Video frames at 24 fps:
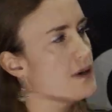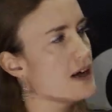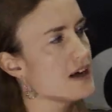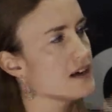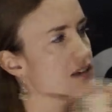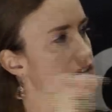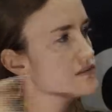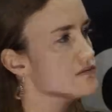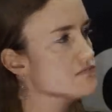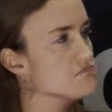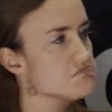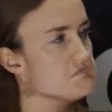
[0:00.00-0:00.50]

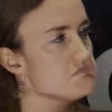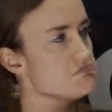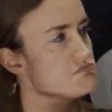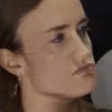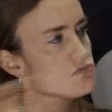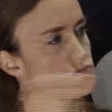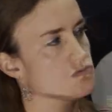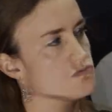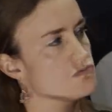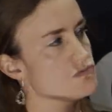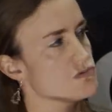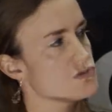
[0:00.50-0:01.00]
But
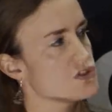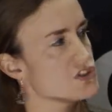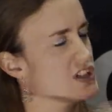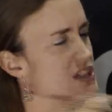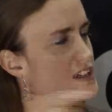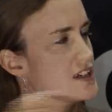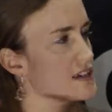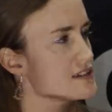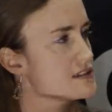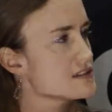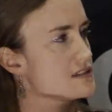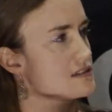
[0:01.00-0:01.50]
she
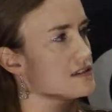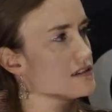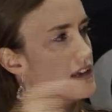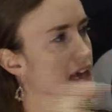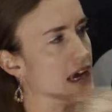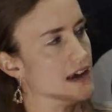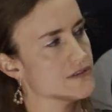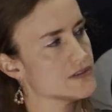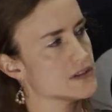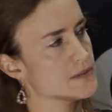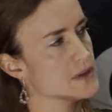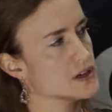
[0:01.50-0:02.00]
doesn't
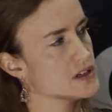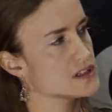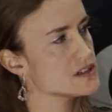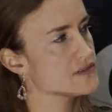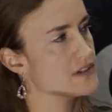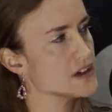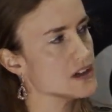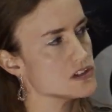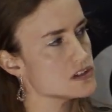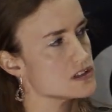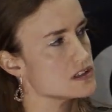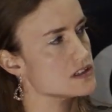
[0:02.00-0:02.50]
have the
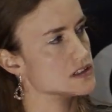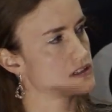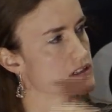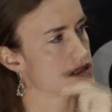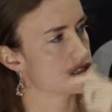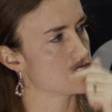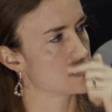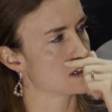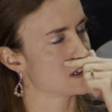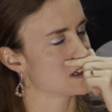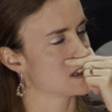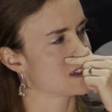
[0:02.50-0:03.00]
motivation
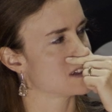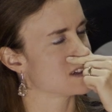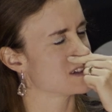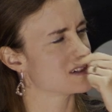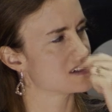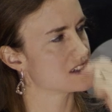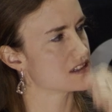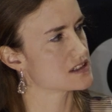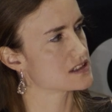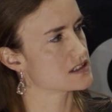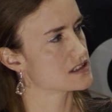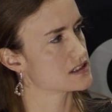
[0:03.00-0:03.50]
to
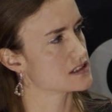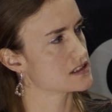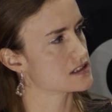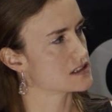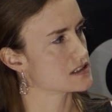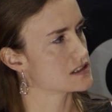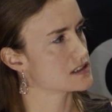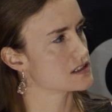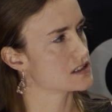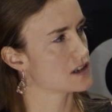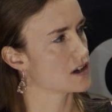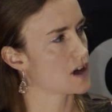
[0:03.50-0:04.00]

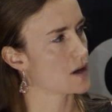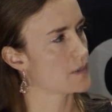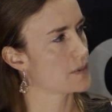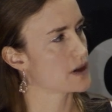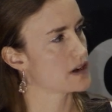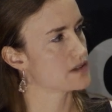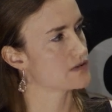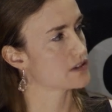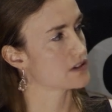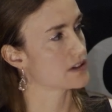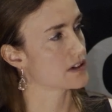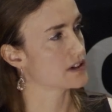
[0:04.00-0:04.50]
hop
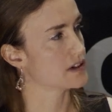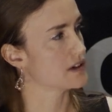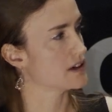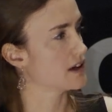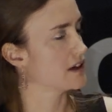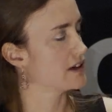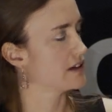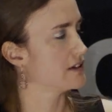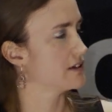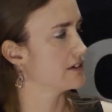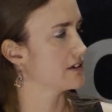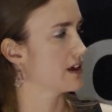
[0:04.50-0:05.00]
over,
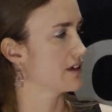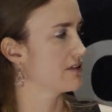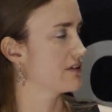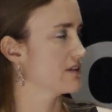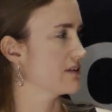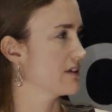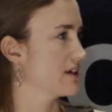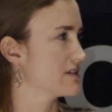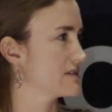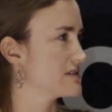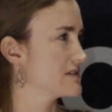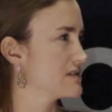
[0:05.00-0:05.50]
and I
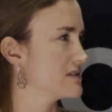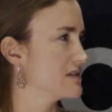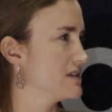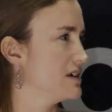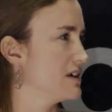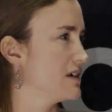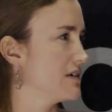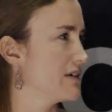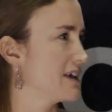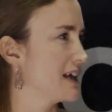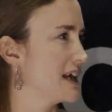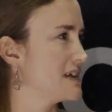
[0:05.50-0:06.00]
think that's, a
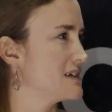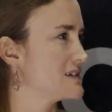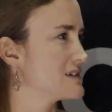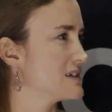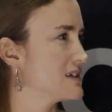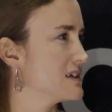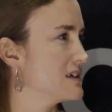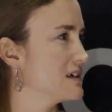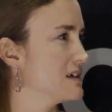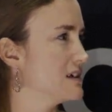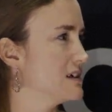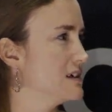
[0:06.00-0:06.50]

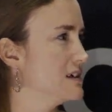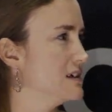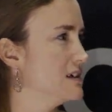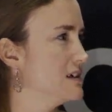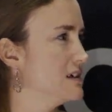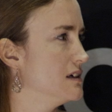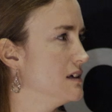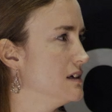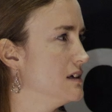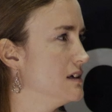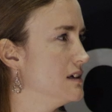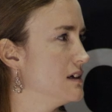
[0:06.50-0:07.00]
reality
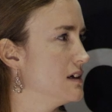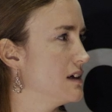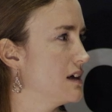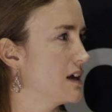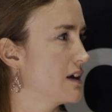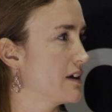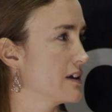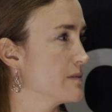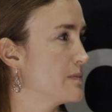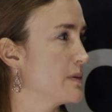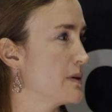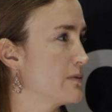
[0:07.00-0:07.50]
a
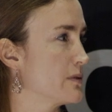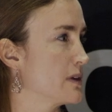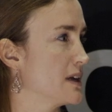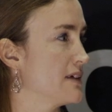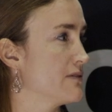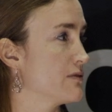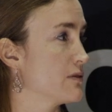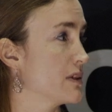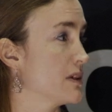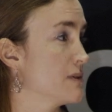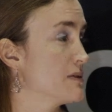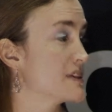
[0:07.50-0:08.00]
lot of people
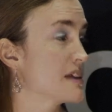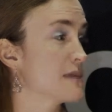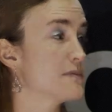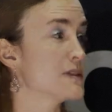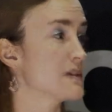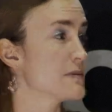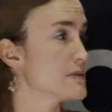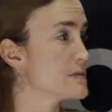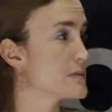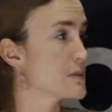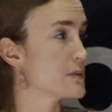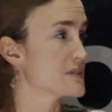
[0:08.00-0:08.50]
live with. I mean,
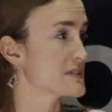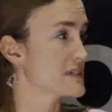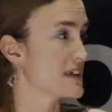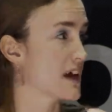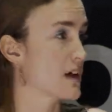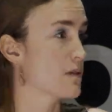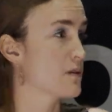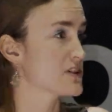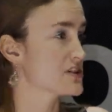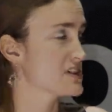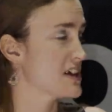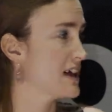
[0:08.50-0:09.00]
sometimes people say,
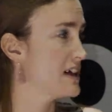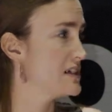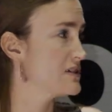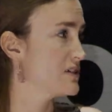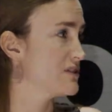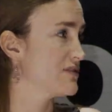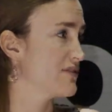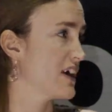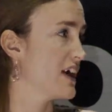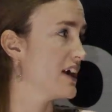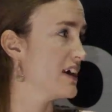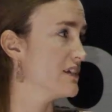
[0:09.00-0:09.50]
I wish I had
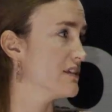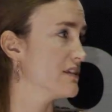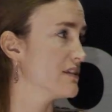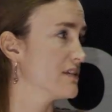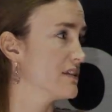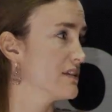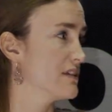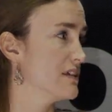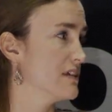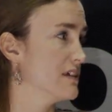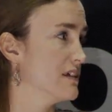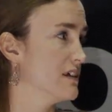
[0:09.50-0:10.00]
your
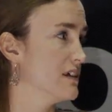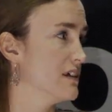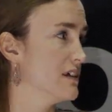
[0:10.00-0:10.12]
faith.